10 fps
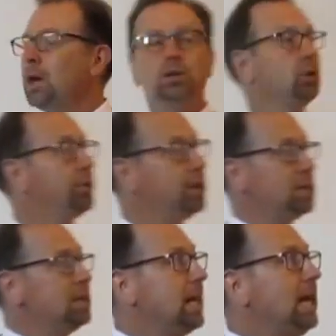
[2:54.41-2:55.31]
So this
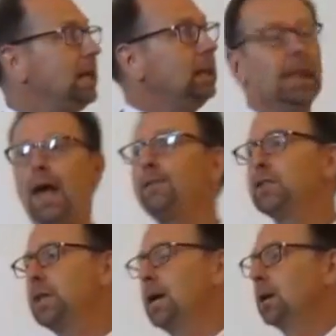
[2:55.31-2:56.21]
is a life
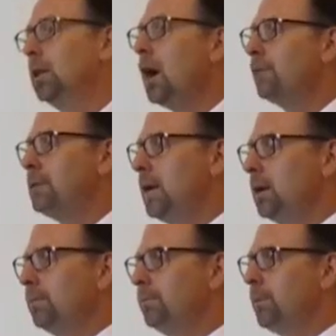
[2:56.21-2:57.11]
cycle of
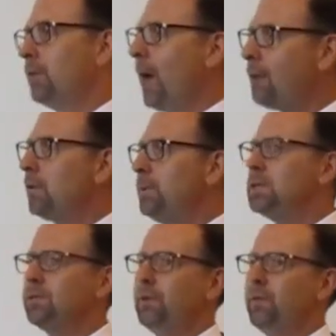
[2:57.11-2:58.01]
data, of every
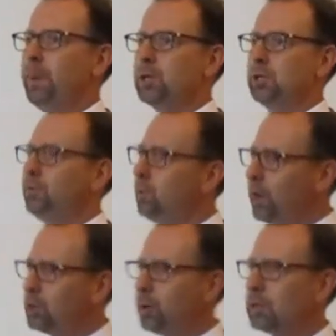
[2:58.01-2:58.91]
piece of information. If you
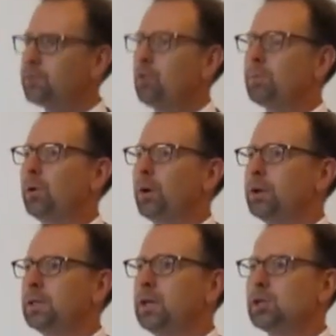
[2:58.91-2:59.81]
want to transform an
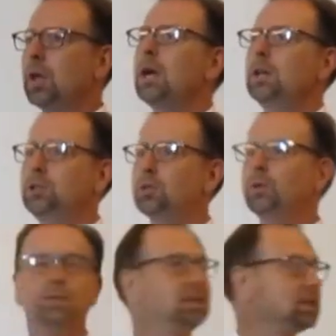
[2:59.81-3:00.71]
organization, you
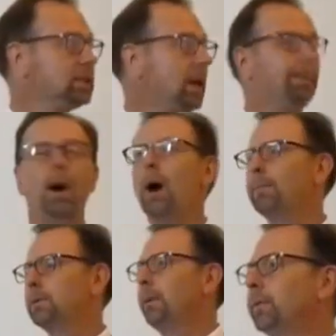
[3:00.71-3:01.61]
sort of need to step
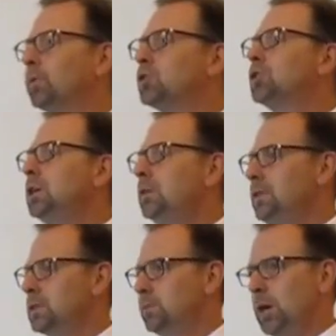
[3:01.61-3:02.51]
up to be to achieve
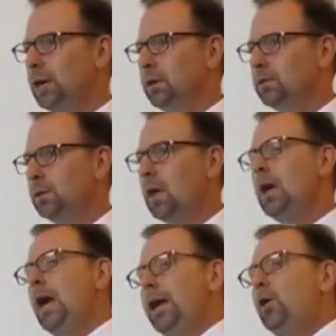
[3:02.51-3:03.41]
these objectives.
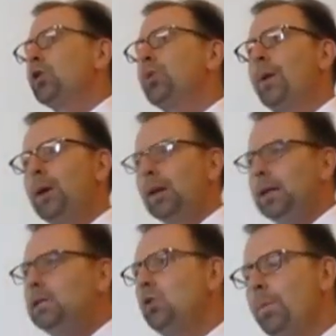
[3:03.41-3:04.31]
And of course, what I'm going to
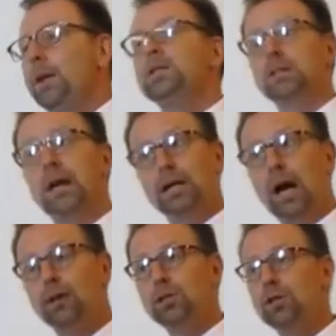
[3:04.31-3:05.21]
lead to a bit is a
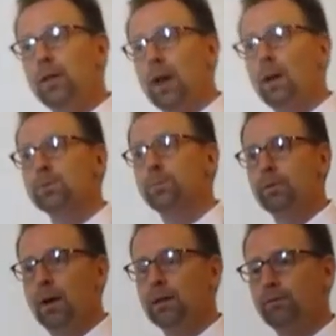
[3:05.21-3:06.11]
technology that helps
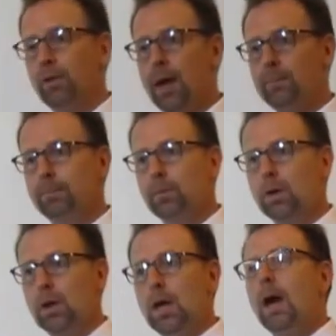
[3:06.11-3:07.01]
provide for that.
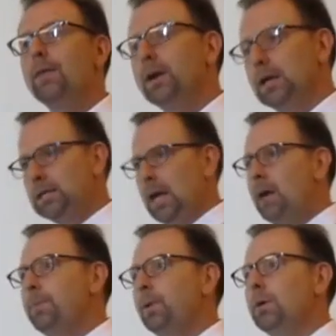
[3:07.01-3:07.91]
And then an
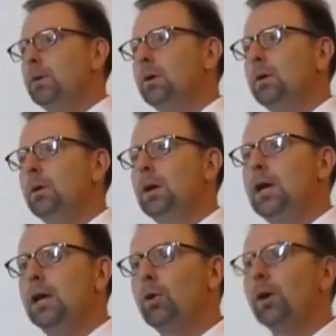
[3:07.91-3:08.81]
example
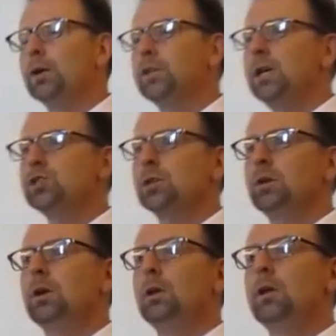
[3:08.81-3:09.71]
in an organization
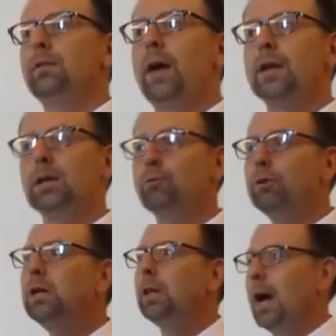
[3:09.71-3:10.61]
that can
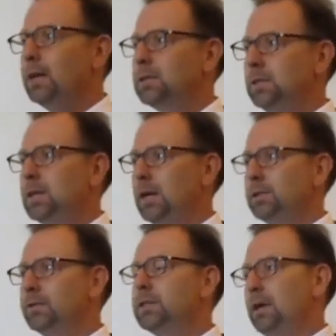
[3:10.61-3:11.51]
realize these
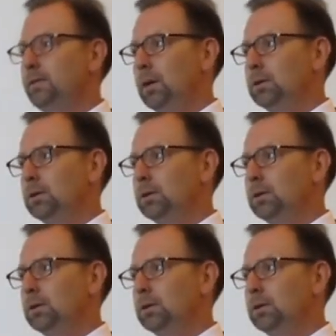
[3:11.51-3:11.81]
kinds of savings.